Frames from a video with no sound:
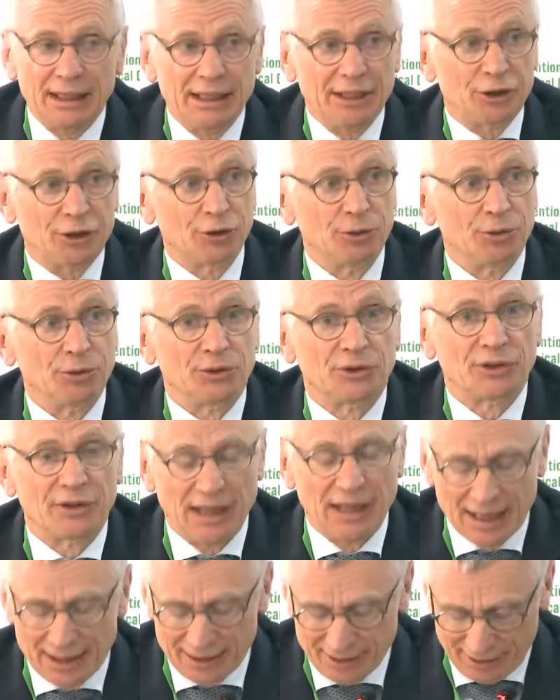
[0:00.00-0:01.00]
issues
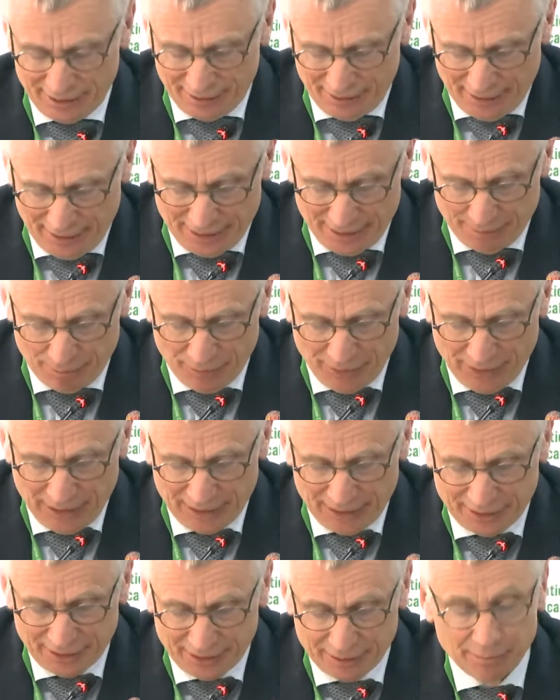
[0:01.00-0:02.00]
that
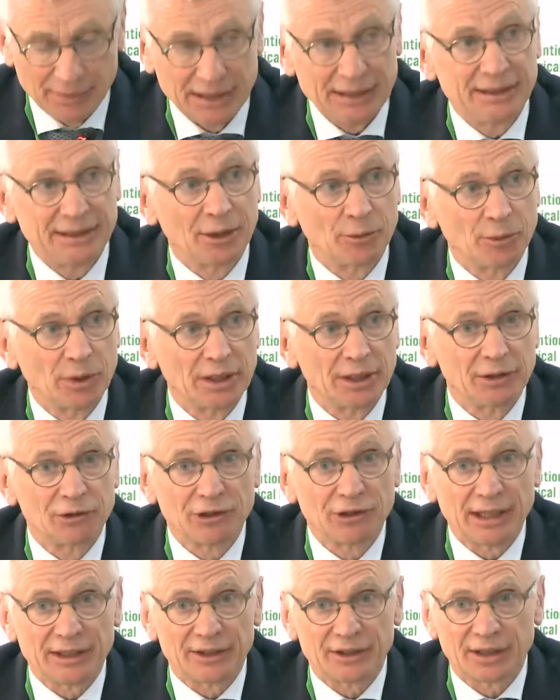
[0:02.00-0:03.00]
this meeting will
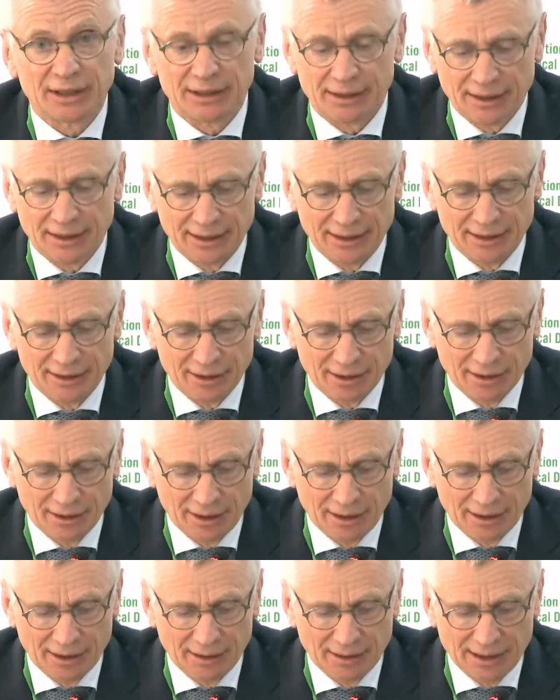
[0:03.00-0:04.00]
address, and
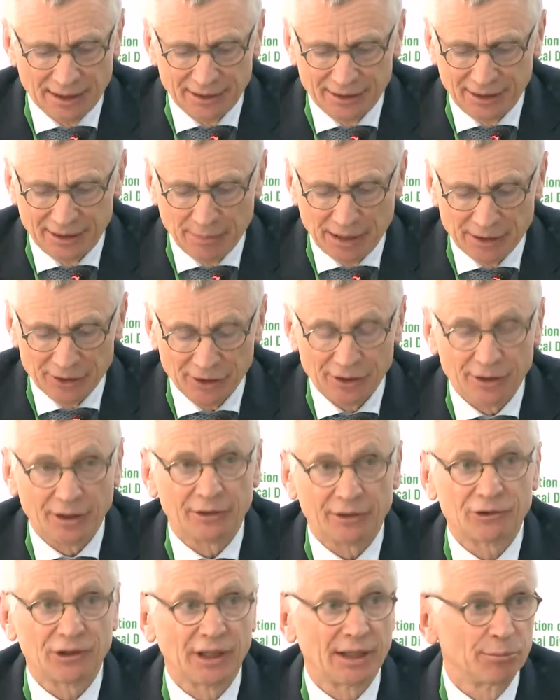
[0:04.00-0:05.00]
as he mentioned,
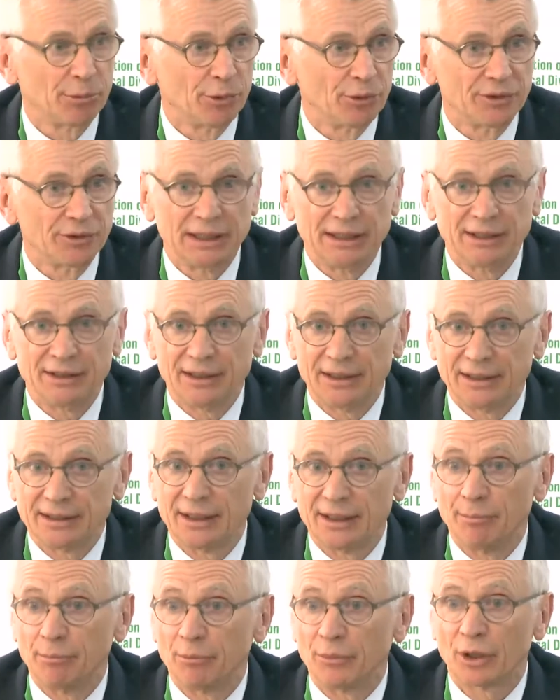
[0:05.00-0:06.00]
I'll try and put these in
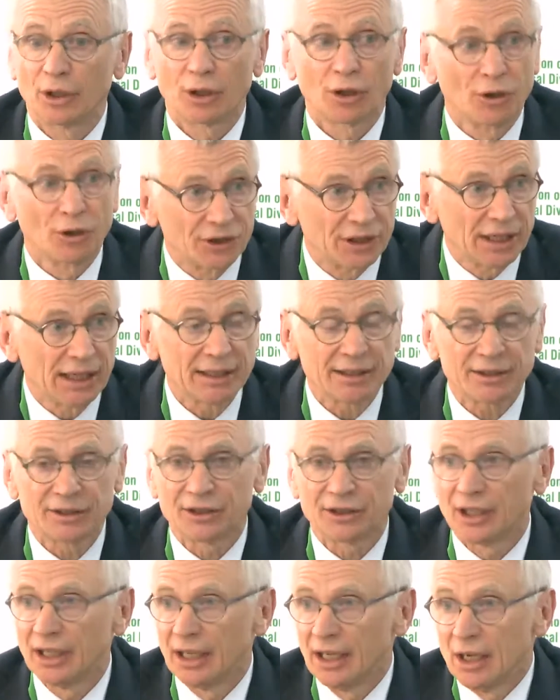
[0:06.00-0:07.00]
some
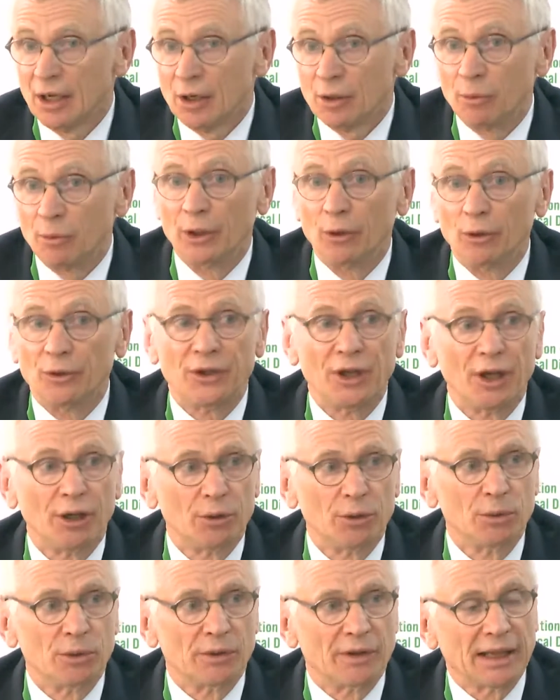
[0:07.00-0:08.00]
context. We all
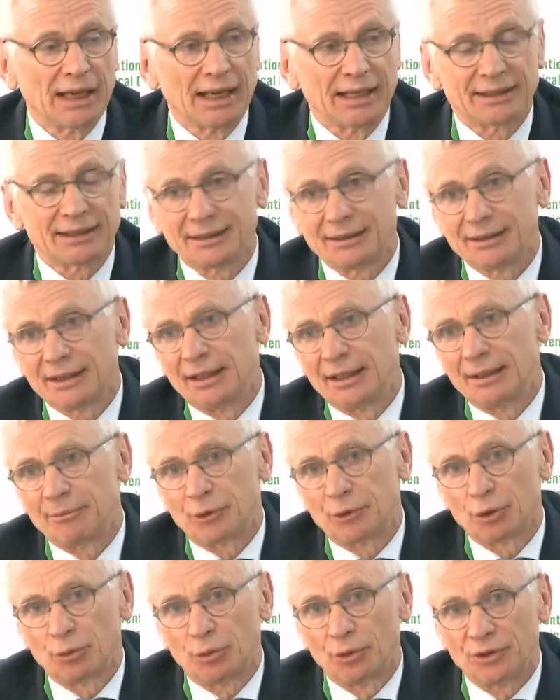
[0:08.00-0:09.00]
know that
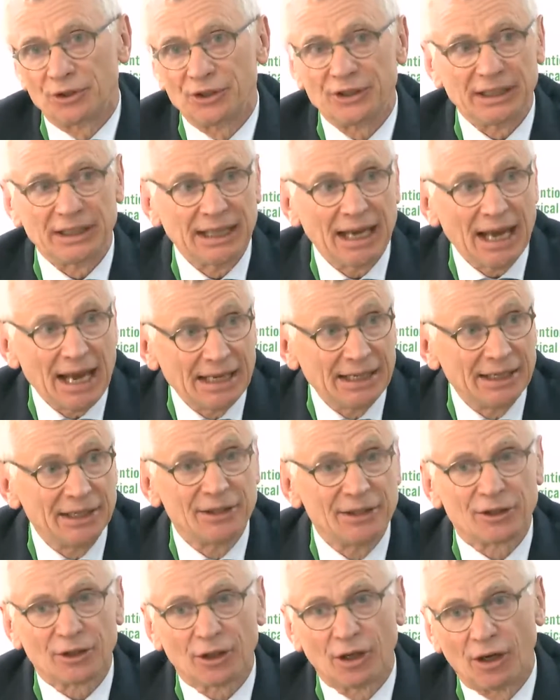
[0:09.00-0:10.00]
towards the
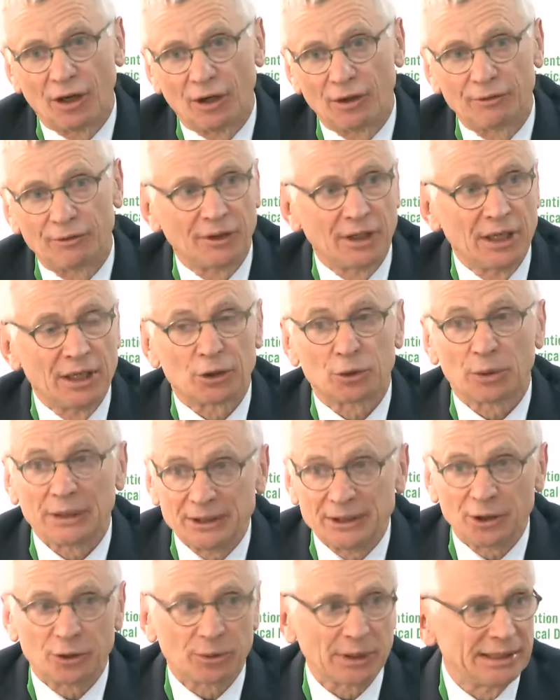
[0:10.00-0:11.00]
end of
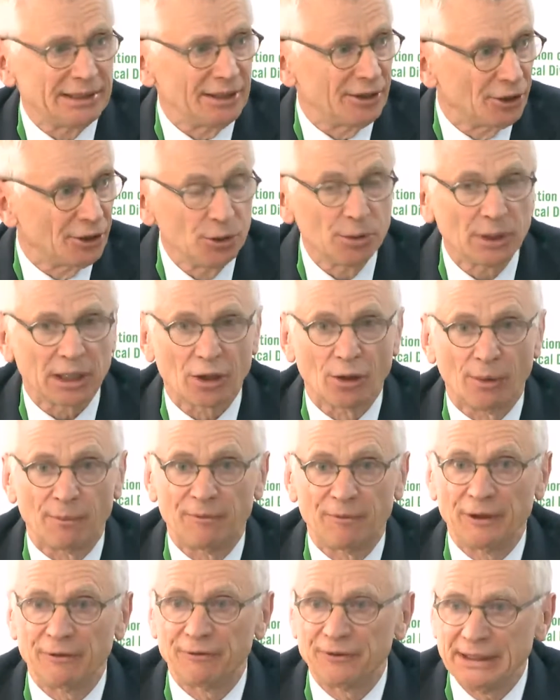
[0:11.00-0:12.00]
2022 at
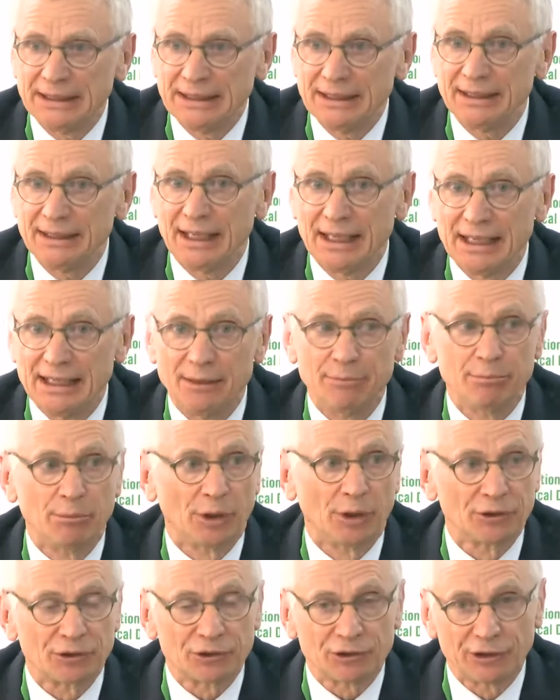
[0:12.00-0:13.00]
COP15 in
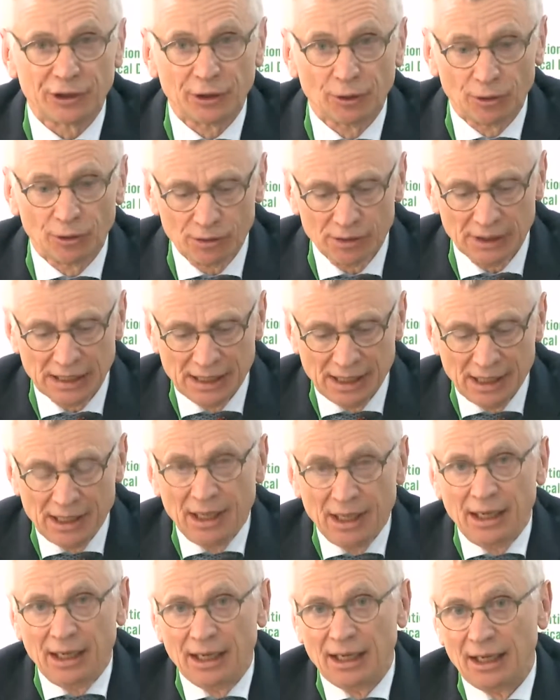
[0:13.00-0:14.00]
Montreal,
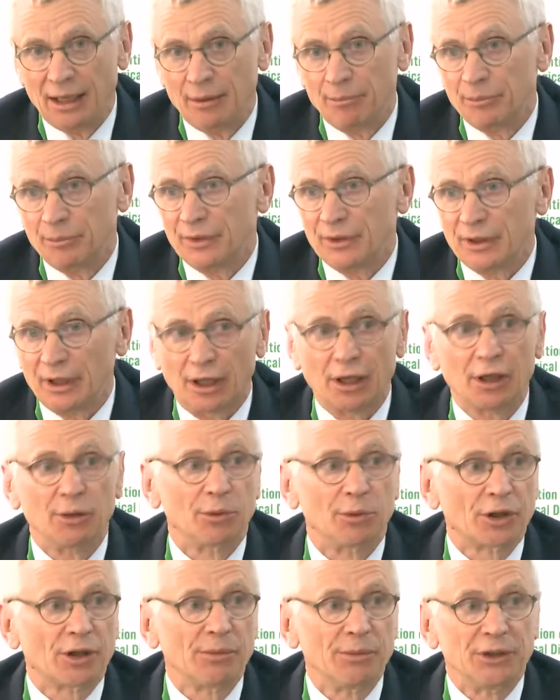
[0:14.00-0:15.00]
the
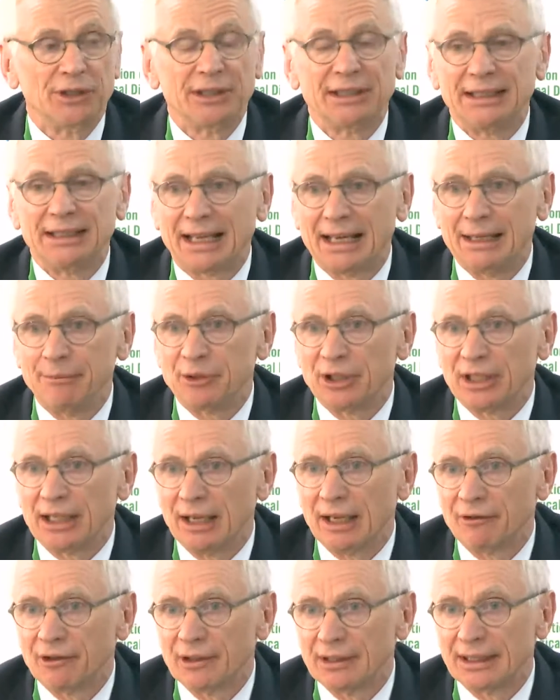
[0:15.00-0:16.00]
global community came
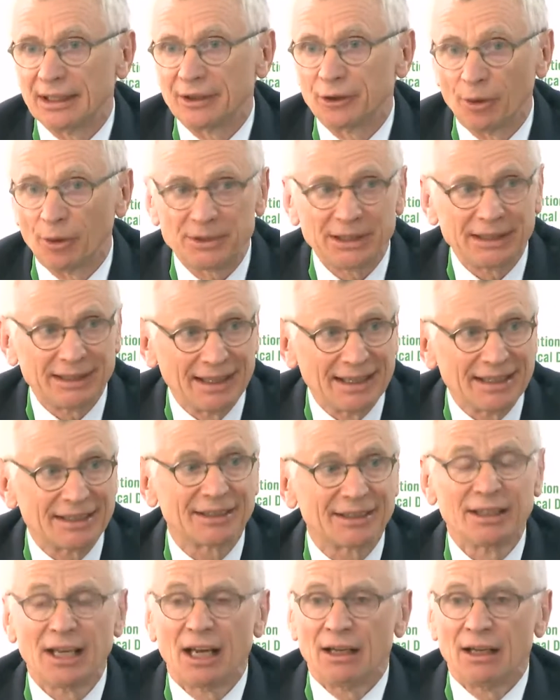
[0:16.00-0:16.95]
together and adopted this